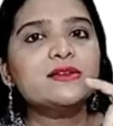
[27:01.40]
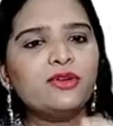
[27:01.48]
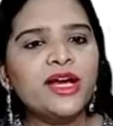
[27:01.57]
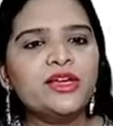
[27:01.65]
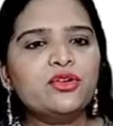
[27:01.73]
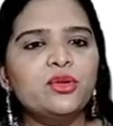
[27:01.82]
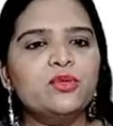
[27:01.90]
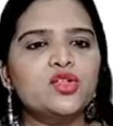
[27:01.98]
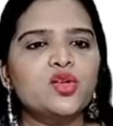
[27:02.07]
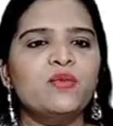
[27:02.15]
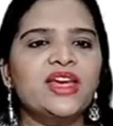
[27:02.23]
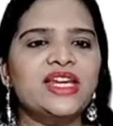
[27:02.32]
Y
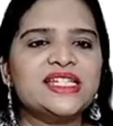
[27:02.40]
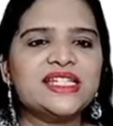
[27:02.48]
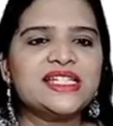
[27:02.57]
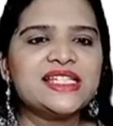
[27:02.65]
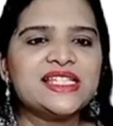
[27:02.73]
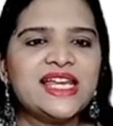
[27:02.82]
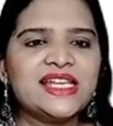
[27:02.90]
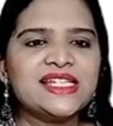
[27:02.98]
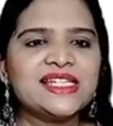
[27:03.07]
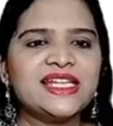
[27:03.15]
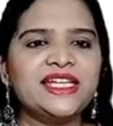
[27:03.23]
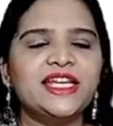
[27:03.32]
chromosome, whereas it is less
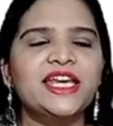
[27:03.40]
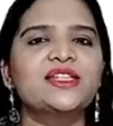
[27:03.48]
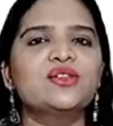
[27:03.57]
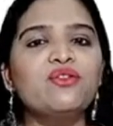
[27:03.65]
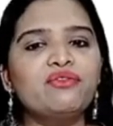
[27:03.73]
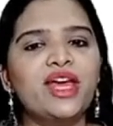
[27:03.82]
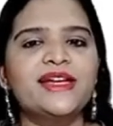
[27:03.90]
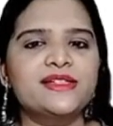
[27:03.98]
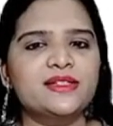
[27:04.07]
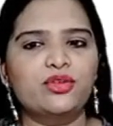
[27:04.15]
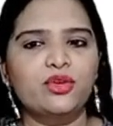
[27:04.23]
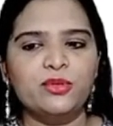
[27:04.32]
in case of X
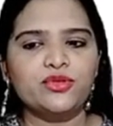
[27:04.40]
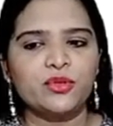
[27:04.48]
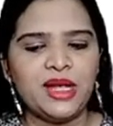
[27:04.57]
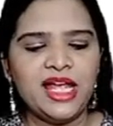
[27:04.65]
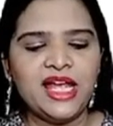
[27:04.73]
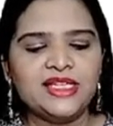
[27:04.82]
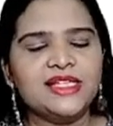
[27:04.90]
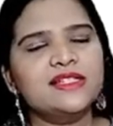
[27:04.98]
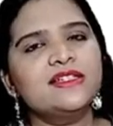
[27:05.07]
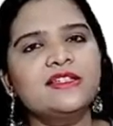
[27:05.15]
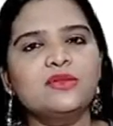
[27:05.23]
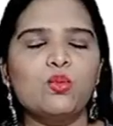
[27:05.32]
chromosome. This
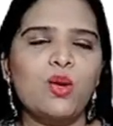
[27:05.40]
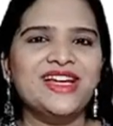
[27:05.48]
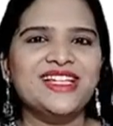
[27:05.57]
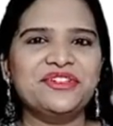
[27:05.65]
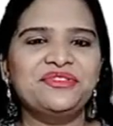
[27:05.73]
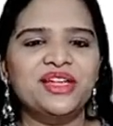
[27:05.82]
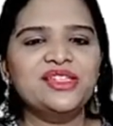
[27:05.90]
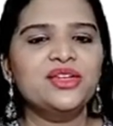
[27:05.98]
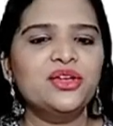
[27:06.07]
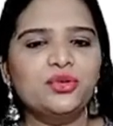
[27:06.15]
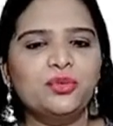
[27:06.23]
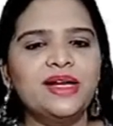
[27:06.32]
is one difference
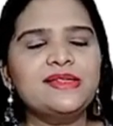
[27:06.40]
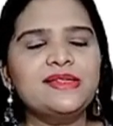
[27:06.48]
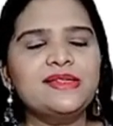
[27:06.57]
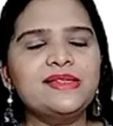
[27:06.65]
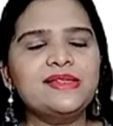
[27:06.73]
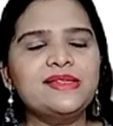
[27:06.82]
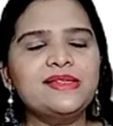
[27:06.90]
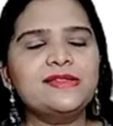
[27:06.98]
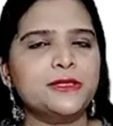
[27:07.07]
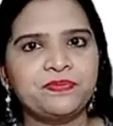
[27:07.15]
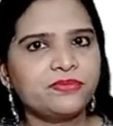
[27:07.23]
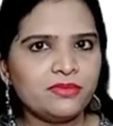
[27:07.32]
you must remember.
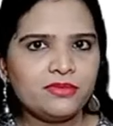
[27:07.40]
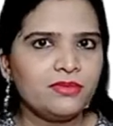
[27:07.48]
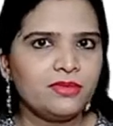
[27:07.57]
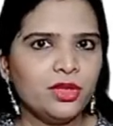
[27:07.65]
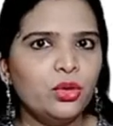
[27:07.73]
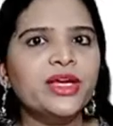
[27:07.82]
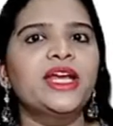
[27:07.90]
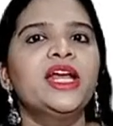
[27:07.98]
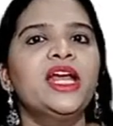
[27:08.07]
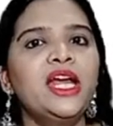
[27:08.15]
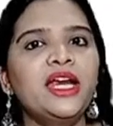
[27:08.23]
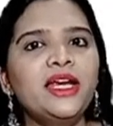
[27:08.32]
Okay,
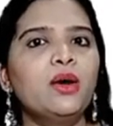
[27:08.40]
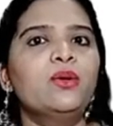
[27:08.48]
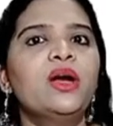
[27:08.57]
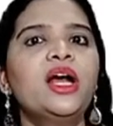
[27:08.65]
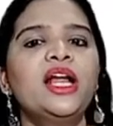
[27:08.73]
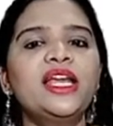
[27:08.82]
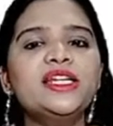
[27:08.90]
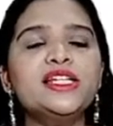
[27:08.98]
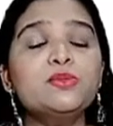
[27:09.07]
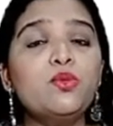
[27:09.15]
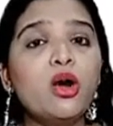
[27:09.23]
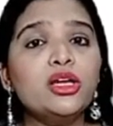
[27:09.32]
now let us
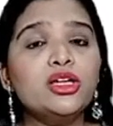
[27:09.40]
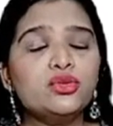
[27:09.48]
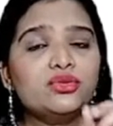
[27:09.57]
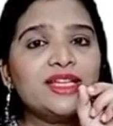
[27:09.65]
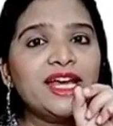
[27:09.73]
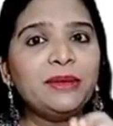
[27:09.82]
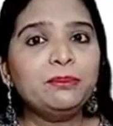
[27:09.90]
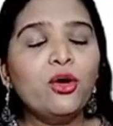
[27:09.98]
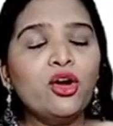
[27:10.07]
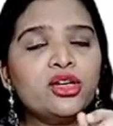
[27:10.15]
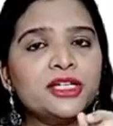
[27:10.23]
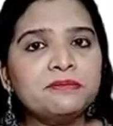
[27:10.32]
move on to the
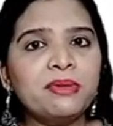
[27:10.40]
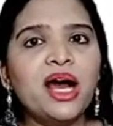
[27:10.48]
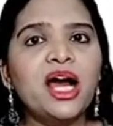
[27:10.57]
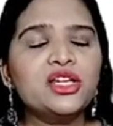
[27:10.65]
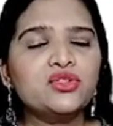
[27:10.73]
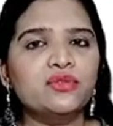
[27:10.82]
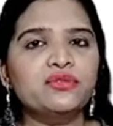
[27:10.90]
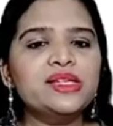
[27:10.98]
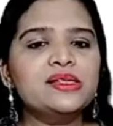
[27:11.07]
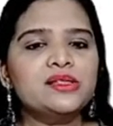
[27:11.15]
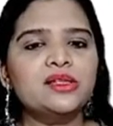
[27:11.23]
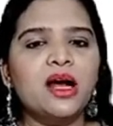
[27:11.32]
important part of
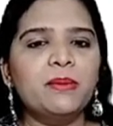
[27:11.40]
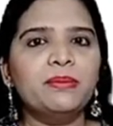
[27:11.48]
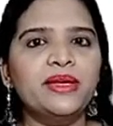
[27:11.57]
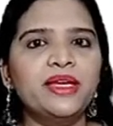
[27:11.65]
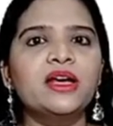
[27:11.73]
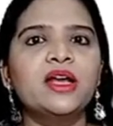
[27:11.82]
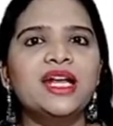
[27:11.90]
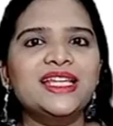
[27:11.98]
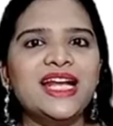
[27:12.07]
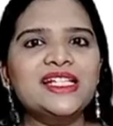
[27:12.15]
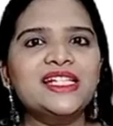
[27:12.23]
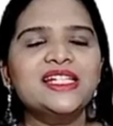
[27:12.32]
this topic.
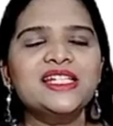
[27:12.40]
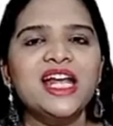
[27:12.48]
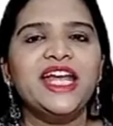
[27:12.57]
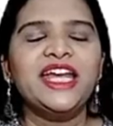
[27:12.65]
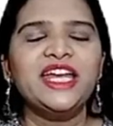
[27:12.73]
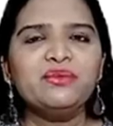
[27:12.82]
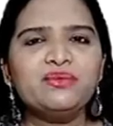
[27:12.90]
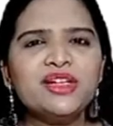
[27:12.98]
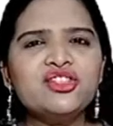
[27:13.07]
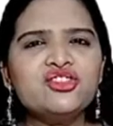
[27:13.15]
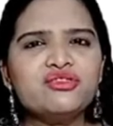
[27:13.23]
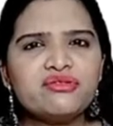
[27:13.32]
That is, in
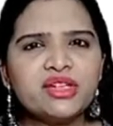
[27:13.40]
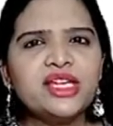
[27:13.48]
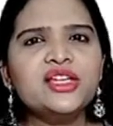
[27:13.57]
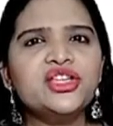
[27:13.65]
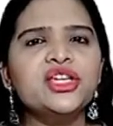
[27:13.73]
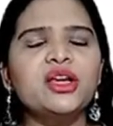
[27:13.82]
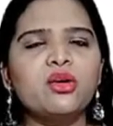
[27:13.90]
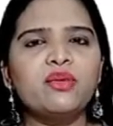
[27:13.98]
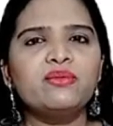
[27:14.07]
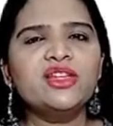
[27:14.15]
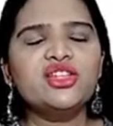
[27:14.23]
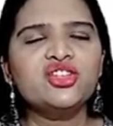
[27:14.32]
which region or
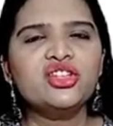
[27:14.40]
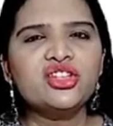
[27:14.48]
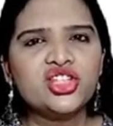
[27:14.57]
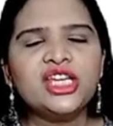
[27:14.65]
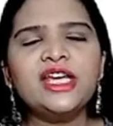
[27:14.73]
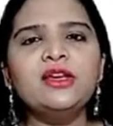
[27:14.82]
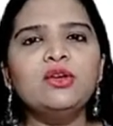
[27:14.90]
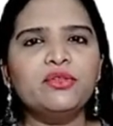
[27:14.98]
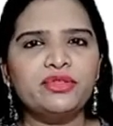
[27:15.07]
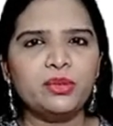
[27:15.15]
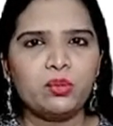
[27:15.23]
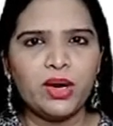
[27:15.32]
which gene of
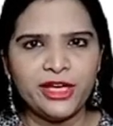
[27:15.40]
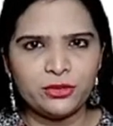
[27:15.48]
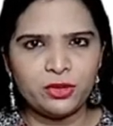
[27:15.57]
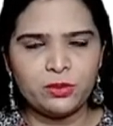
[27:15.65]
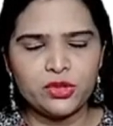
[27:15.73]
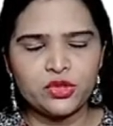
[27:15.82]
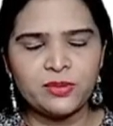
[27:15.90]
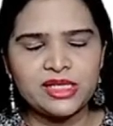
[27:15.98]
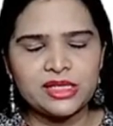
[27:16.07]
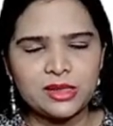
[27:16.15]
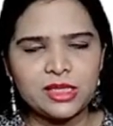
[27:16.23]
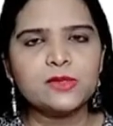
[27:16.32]
the Y chromosome
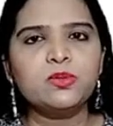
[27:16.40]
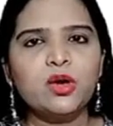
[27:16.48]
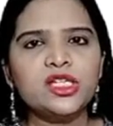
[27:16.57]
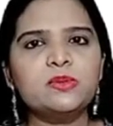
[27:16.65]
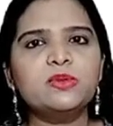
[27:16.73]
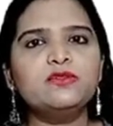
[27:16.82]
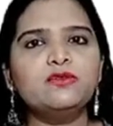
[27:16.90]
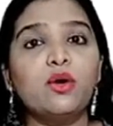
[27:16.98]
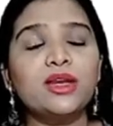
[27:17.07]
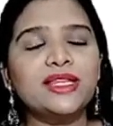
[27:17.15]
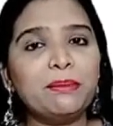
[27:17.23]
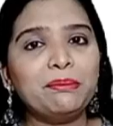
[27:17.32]
is responsible for
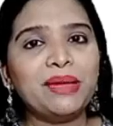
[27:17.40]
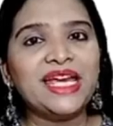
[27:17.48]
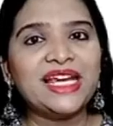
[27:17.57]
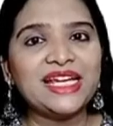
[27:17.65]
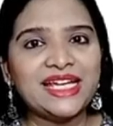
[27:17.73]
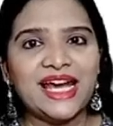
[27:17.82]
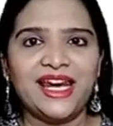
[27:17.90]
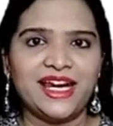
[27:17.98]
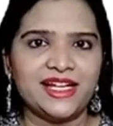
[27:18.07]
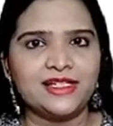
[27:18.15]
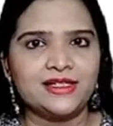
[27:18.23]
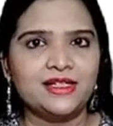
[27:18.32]
the male
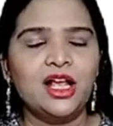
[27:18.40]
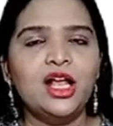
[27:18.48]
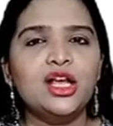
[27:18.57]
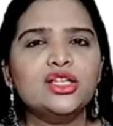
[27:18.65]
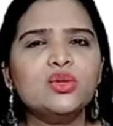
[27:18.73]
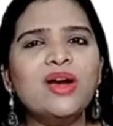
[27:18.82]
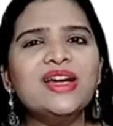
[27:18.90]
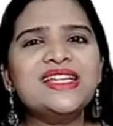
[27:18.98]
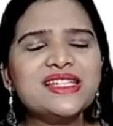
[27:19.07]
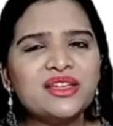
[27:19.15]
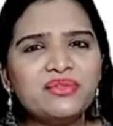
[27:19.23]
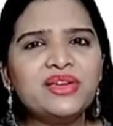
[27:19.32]
character? So what is
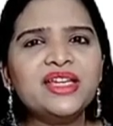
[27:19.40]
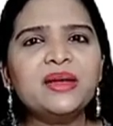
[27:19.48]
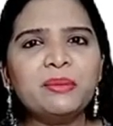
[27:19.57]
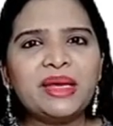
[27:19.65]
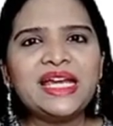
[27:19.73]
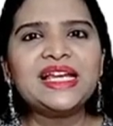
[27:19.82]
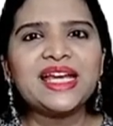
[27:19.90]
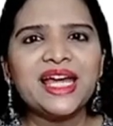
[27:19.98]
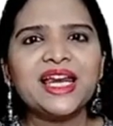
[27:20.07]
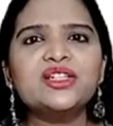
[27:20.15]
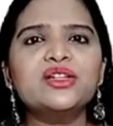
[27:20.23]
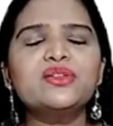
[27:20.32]
giving the male
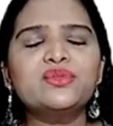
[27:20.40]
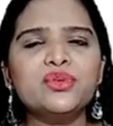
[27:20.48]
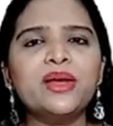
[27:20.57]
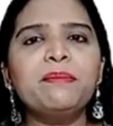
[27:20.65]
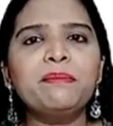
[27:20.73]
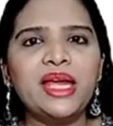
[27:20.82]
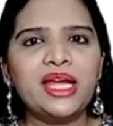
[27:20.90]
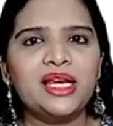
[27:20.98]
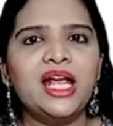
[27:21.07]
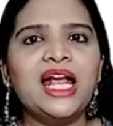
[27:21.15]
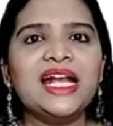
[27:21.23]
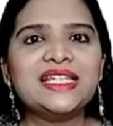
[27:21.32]
character to a male?
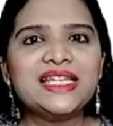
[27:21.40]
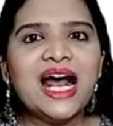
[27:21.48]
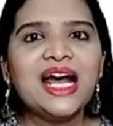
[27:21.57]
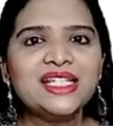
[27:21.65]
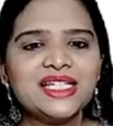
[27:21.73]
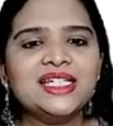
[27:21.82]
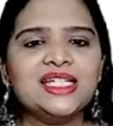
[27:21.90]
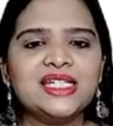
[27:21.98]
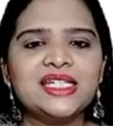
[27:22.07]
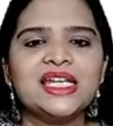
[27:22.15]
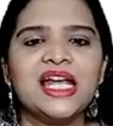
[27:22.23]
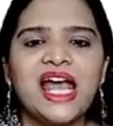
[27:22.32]
That
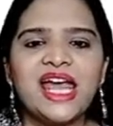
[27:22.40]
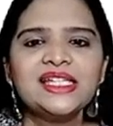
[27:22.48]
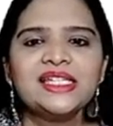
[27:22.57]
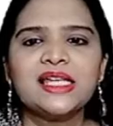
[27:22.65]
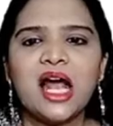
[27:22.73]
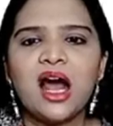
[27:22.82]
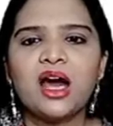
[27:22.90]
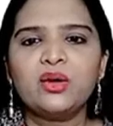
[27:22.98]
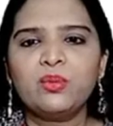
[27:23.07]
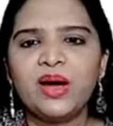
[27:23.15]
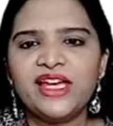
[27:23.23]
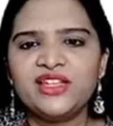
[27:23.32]
is
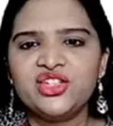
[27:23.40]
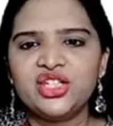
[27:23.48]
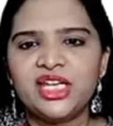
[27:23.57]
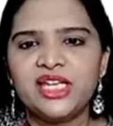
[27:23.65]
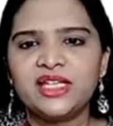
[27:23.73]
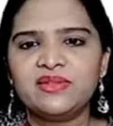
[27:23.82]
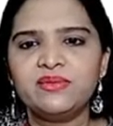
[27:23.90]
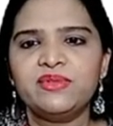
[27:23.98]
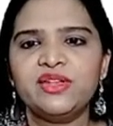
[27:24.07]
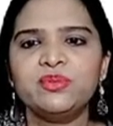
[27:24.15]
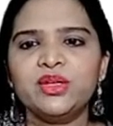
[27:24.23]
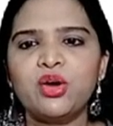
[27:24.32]
SRY gene,
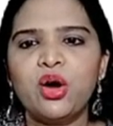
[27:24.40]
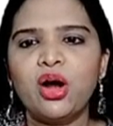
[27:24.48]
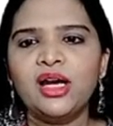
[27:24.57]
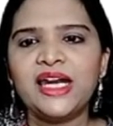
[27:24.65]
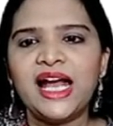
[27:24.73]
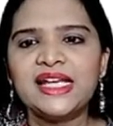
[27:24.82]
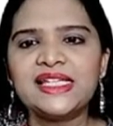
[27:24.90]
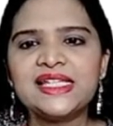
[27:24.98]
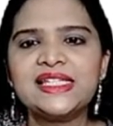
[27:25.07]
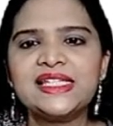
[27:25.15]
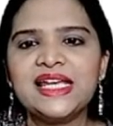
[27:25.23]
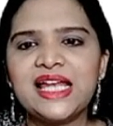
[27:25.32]
which we call as
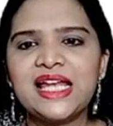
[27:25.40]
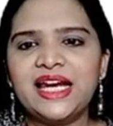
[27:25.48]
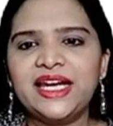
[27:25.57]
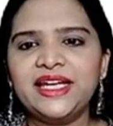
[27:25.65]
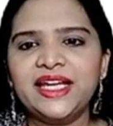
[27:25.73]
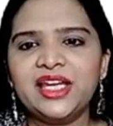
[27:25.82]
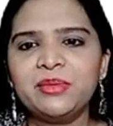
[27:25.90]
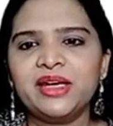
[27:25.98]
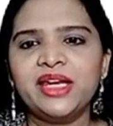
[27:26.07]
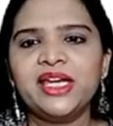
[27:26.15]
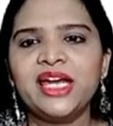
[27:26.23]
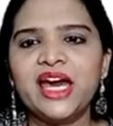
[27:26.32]
sex
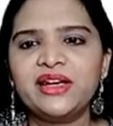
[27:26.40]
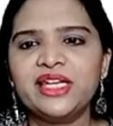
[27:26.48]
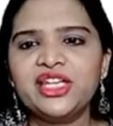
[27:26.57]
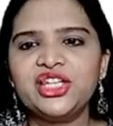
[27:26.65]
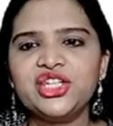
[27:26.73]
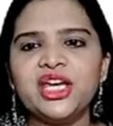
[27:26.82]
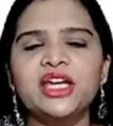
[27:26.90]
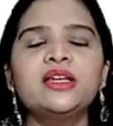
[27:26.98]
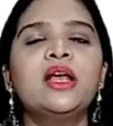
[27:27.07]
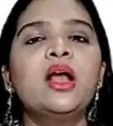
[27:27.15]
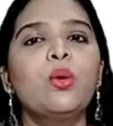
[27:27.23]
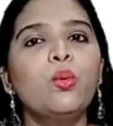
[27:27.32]
determining region
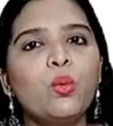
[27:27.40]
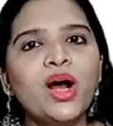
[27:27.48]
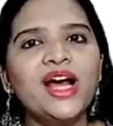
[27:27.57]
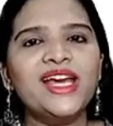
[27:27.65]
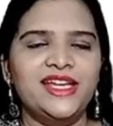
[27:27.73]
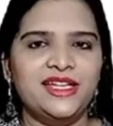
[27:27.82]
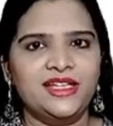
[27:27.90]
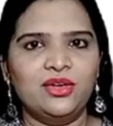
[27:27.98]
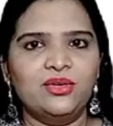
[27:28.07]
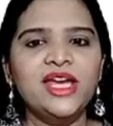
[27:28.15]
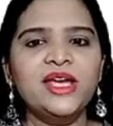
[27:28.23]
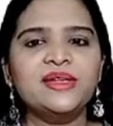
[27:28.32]
Y.
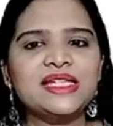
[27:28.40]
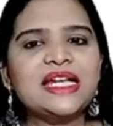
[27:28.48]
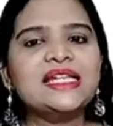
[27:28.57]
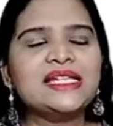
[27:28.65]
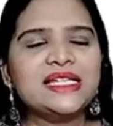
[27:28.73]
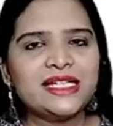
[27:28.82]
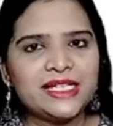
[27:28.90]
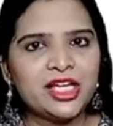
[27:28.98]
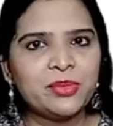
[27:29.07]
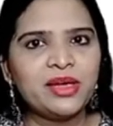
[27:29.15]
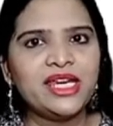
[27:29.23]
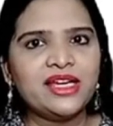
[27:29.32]
Okay, sex
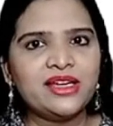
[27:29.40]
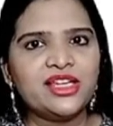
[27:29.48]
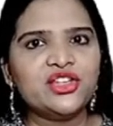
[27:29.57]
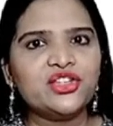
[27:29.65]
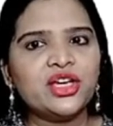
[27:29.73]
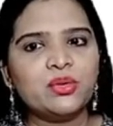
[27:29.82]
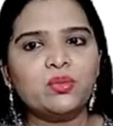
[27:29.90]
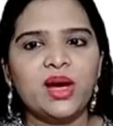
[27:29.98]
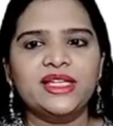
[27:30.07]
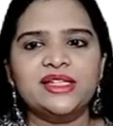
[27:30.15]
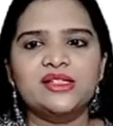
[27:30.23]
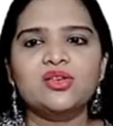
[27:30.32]
determining region Y,
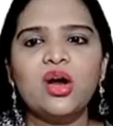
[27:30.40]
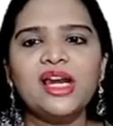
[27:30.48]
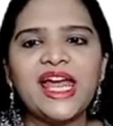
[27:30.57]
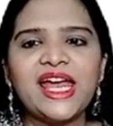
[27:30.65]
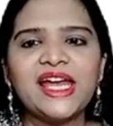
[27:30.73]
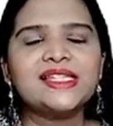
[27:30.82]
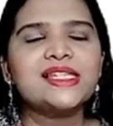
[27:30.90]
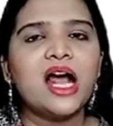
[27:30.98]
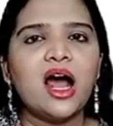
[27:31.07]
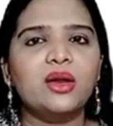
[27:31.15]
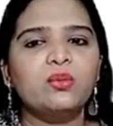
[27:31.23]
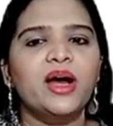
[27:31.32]
that is called
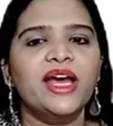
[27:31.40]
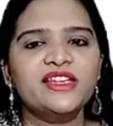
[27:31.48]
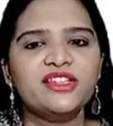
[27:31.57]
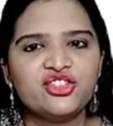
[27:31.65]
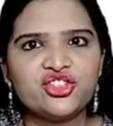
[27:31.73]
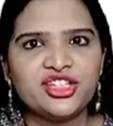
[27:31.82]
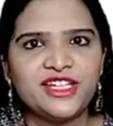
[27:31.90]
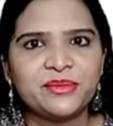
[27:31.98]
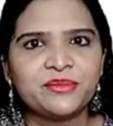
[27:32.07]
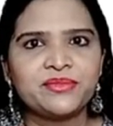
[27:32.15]
SRY gene.